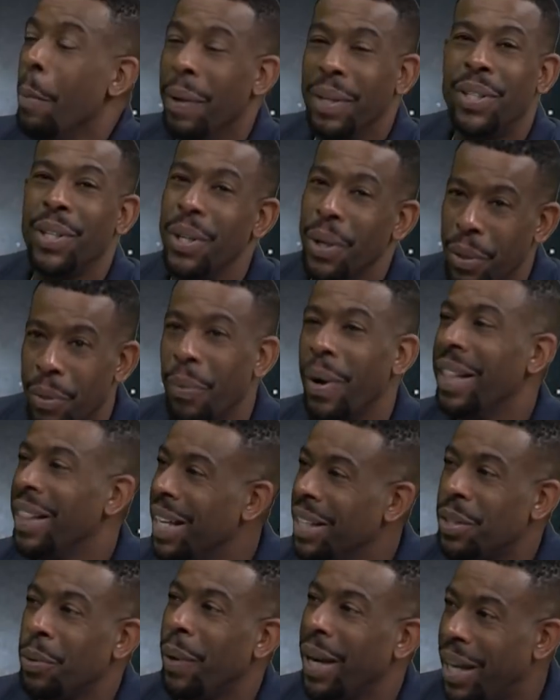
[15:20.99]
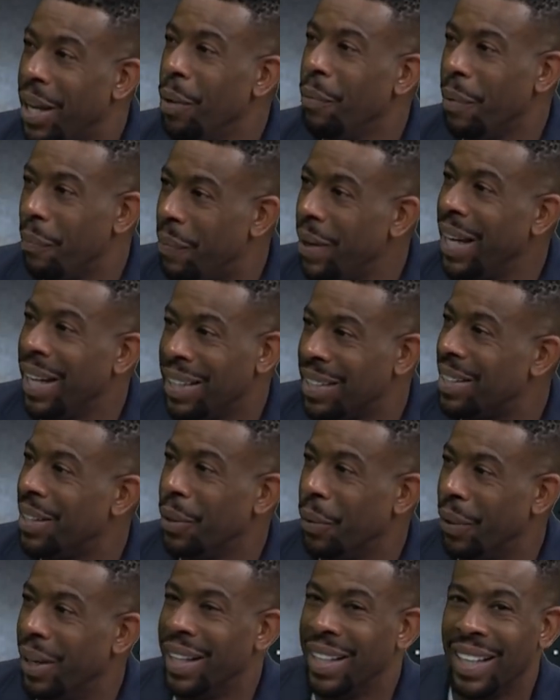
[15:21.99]
But you know, the way, that's the way human beings
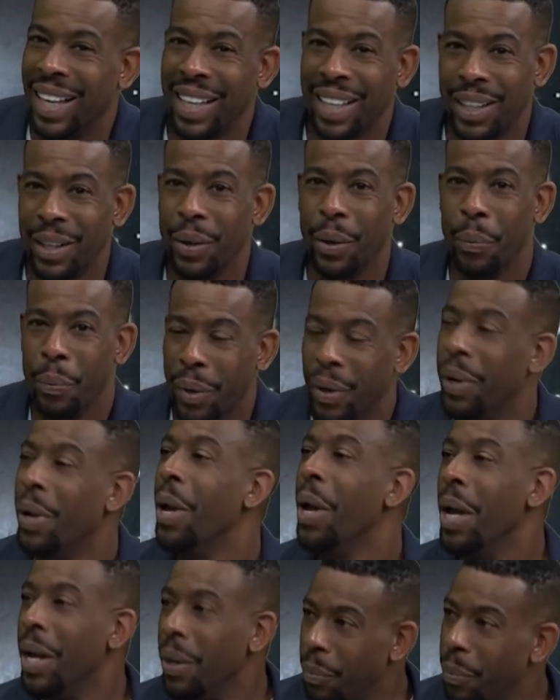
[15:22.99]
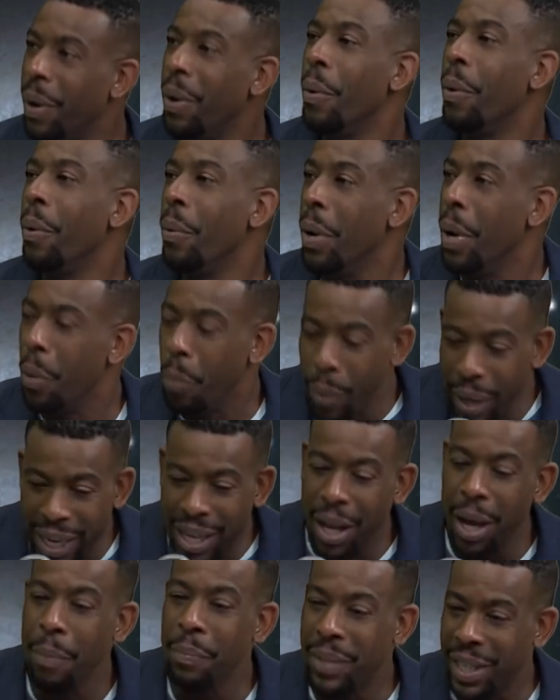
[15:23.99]
do it. Like, you know, we're well, we
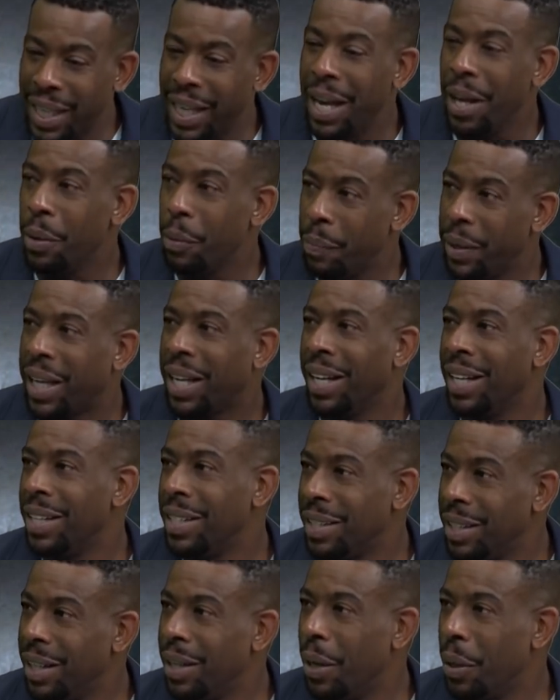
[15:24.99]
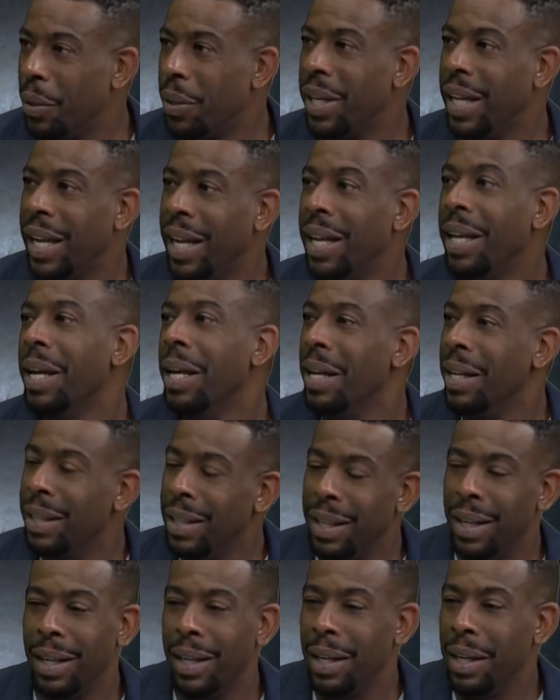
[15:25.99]
come together because you know the
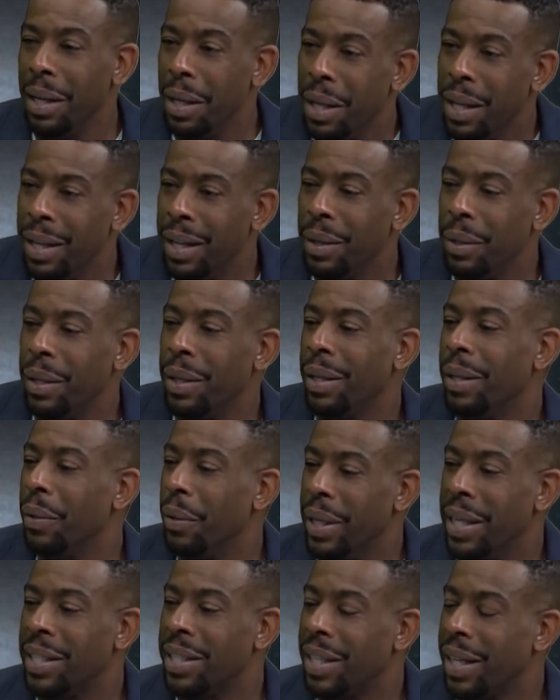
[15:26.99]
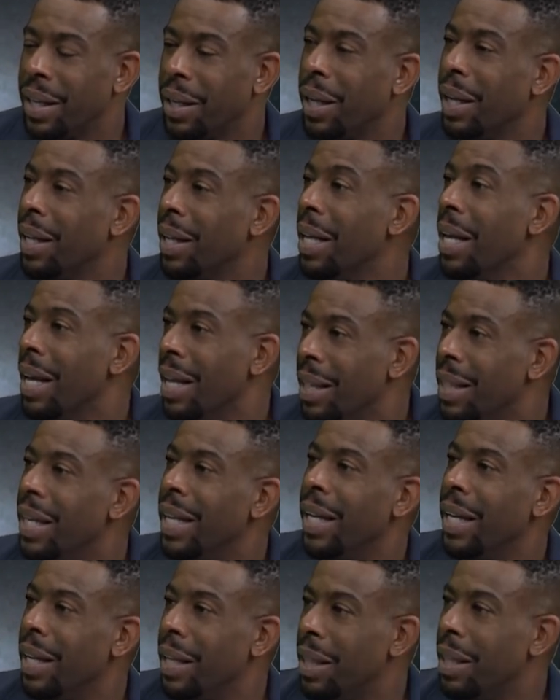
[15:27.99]
the uh, you know it's like uh,
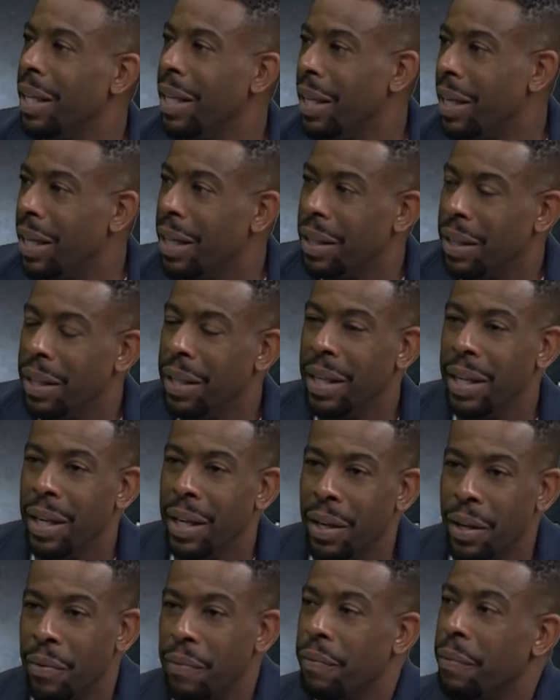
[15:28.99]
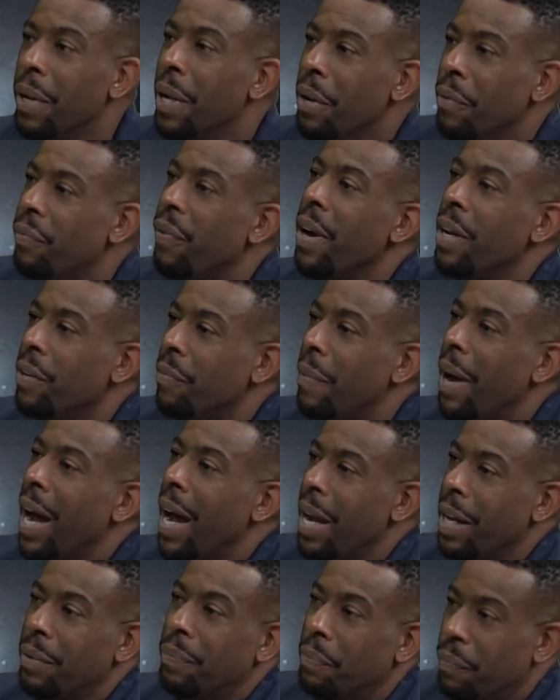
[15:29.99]
the the the uh, friend of
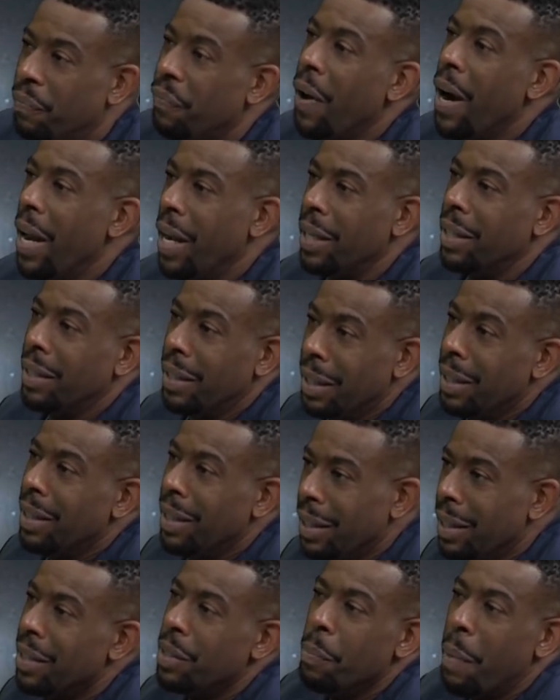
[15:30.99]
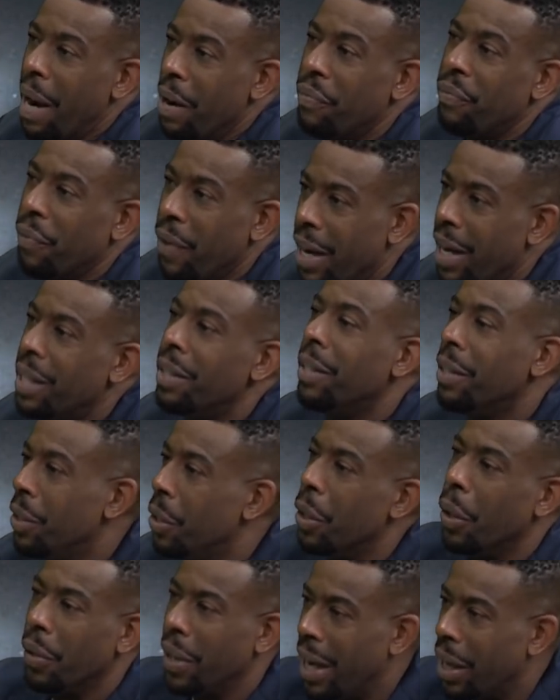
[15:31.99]
my friend is my friend, you
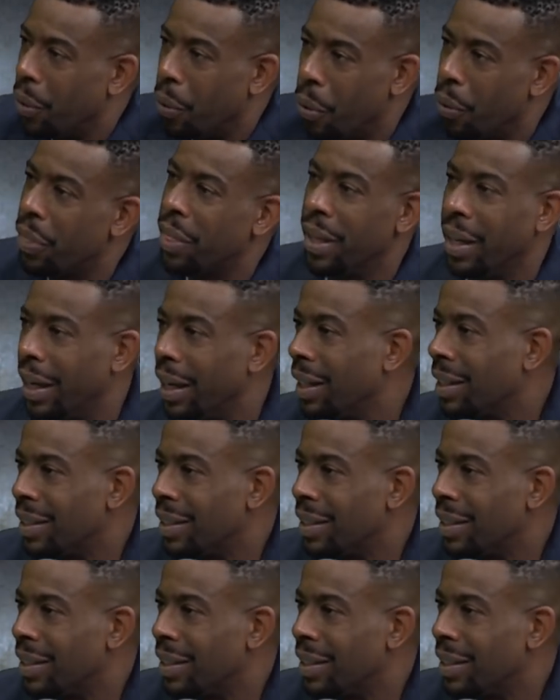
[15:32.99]
know, that whole thing.